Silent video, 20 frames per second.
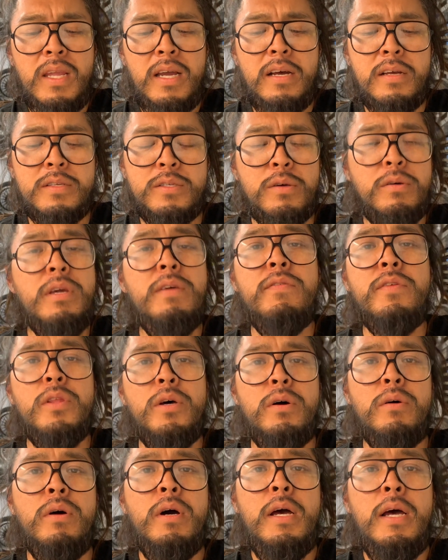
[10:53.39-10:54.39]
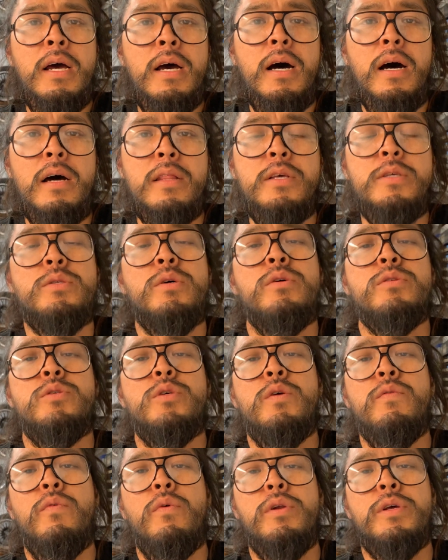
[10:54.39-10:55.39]
So even though these old
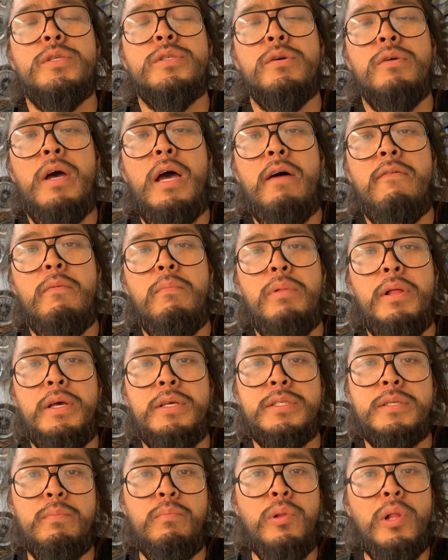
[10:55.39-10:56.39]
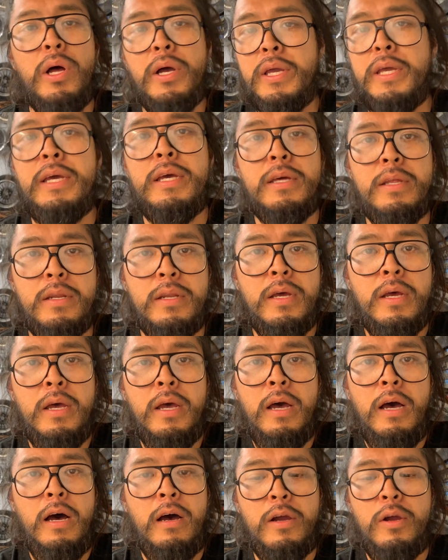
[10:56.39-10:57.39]
240s don't have a place to plug in
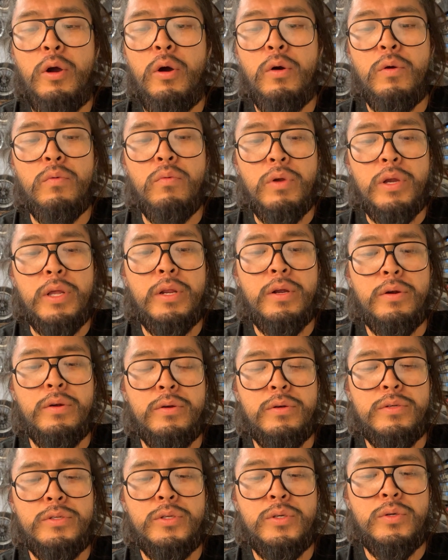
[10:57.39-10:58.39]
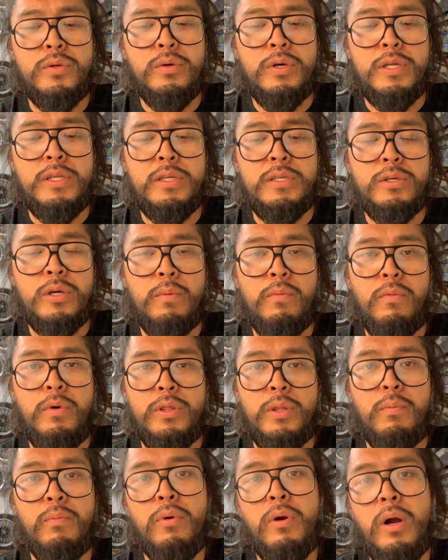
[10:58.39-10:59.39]
a code reader to determine what
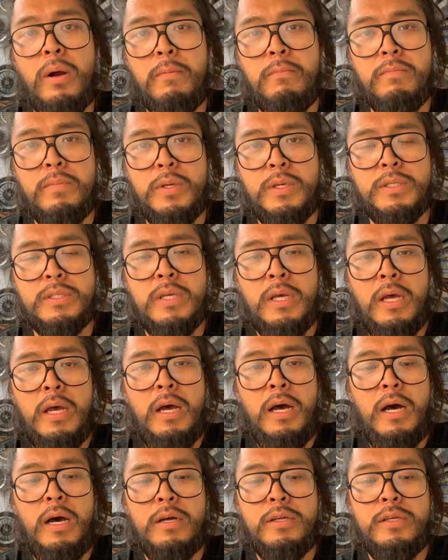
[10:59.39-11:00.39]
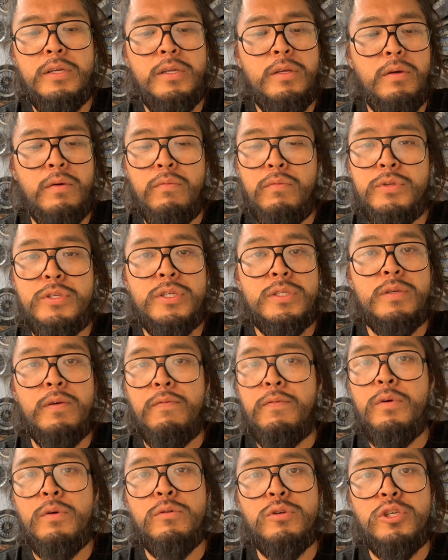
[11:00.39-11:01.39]
the problem is, with just a
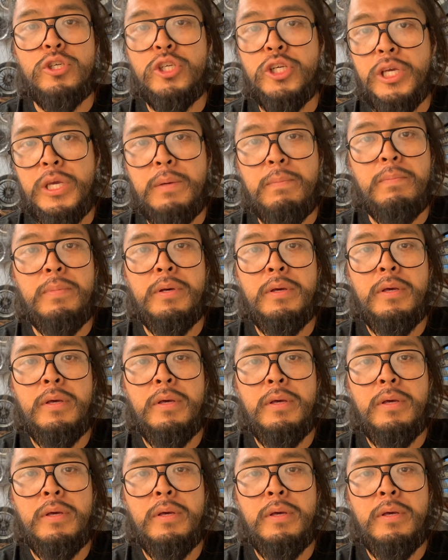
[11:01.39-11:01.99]
few cheap